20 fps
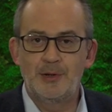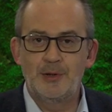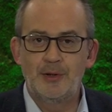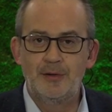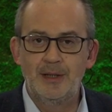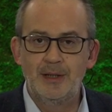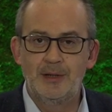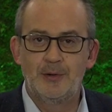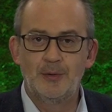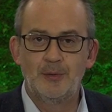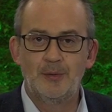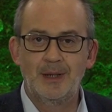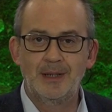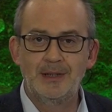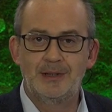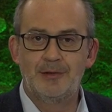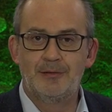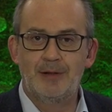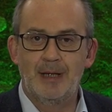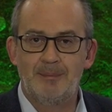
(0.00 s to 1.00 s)
sorry to
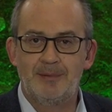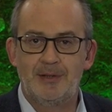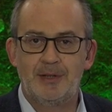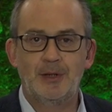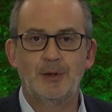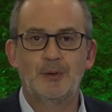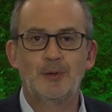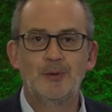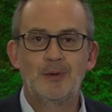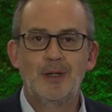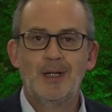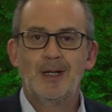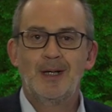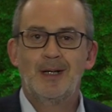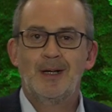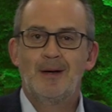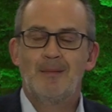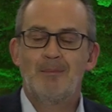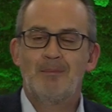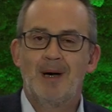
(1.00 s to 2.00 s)
interrupt you,
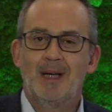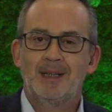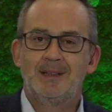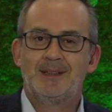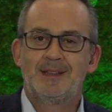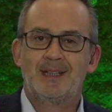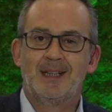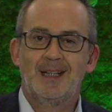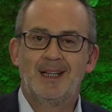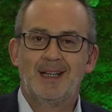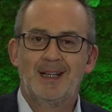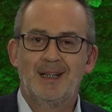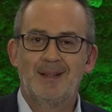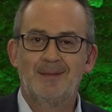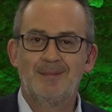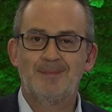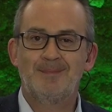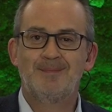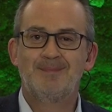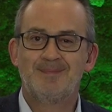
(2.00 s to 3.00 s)
but
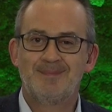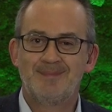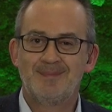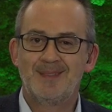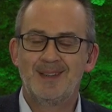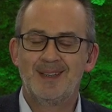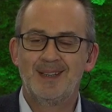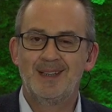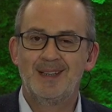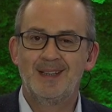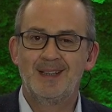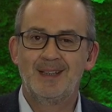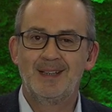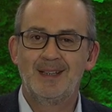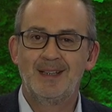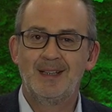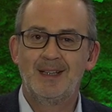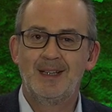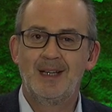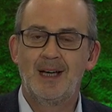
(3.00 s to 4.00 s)

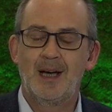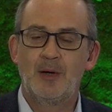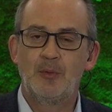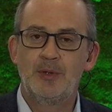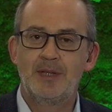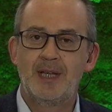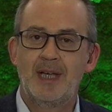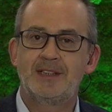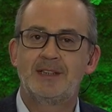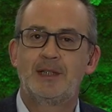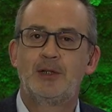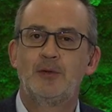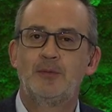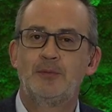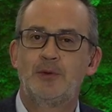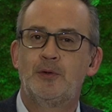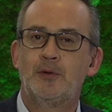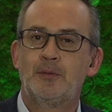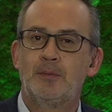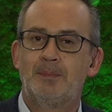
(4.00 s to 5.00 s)
I would ask
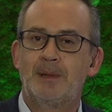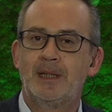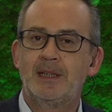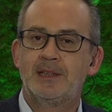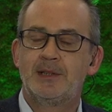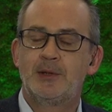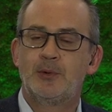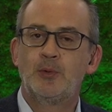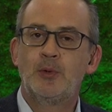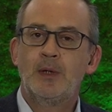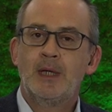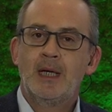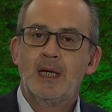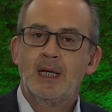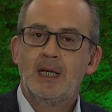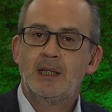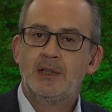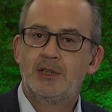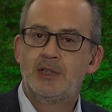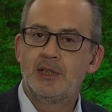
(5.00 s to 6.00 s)
you to please to
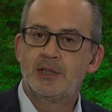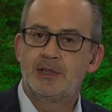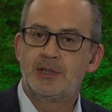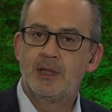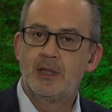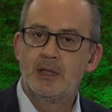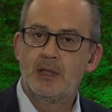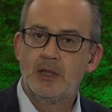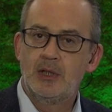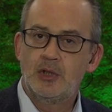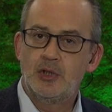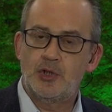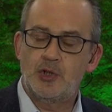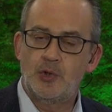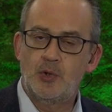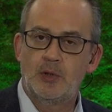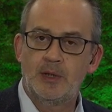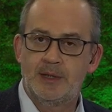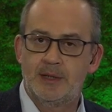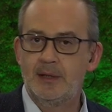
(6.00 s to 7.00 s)
just
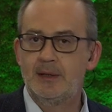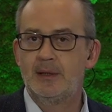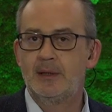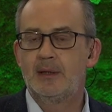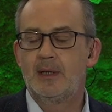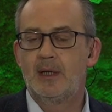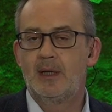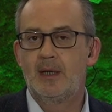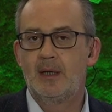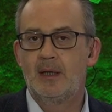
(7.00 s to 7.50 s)
shorten